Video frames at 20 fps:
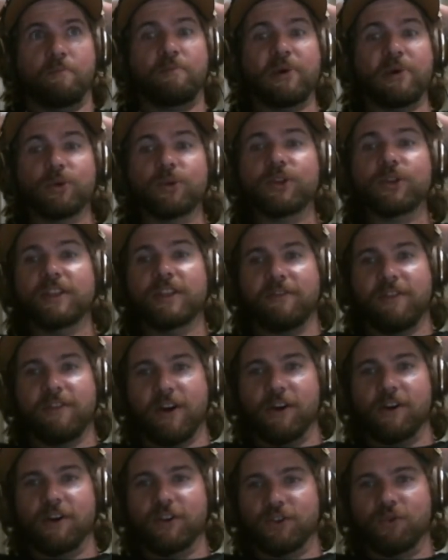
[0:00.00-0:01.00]
building the
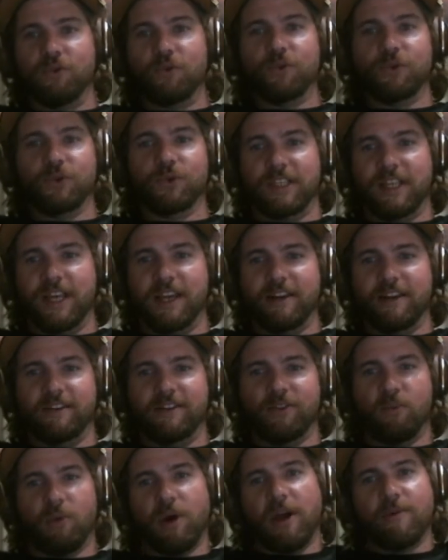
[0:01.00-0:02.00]
very tools that
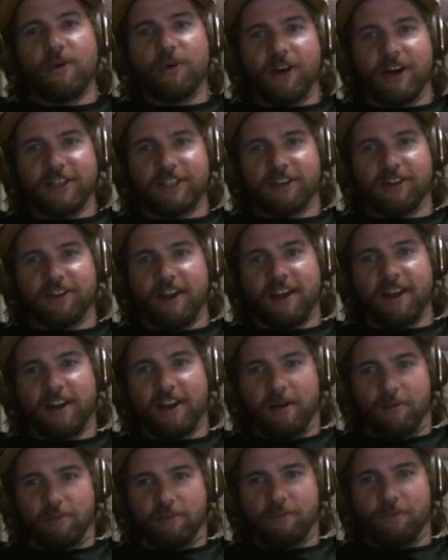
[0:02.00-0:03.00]
the Waymo guys are going to end
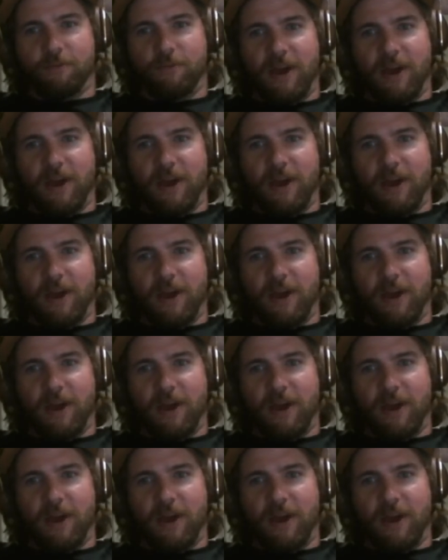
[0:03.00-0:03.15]
up